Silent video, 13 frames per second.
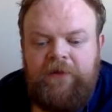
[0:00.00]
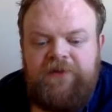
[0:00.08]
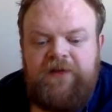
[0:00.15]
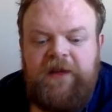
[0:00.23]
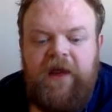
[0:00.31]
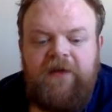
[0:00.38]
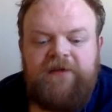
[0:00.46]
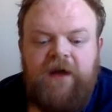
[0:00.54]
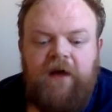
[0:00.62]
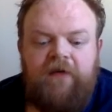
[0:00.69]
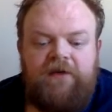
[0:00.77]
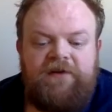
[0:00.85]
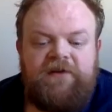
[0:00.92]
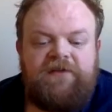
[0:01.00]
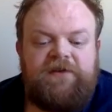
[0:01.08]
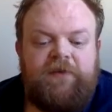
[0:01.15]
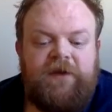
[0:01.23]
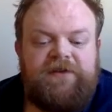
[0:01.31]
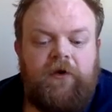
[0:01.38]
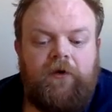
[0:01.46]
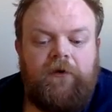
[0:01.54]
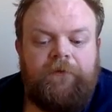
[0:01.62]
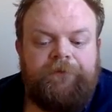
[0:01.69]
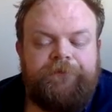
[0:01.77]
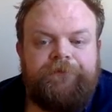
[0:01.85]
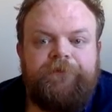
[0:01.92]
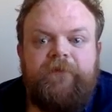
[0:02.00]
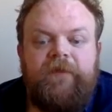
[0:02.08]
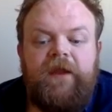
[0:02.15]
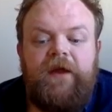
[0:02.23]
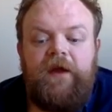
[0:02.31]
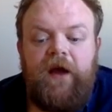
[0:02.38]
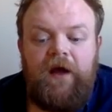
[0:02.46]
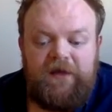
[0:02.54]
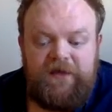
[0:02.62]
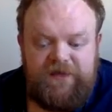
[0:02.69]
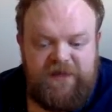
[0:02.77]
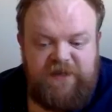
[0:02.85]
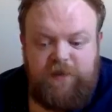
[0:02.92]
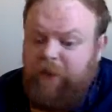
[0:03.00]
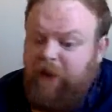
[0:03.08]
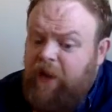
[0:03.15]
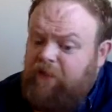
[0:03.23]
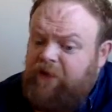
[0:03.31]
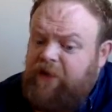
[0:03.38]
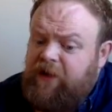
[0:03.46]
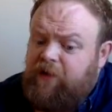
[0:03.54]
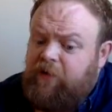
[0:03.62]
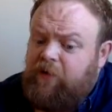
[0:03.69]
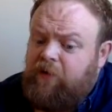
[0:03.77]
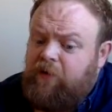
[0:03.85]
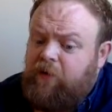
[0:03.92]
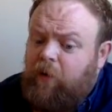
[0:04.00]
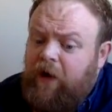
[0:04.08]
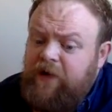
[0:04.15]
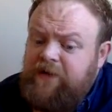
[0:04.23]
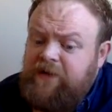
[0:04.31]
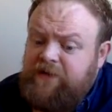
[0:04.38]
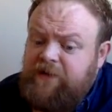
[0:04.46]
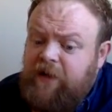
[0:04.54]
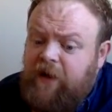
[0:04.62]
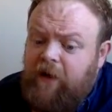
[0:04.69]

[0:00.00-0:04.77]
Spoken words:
But she gained courage as she went on. Her listeners were perfectly quiet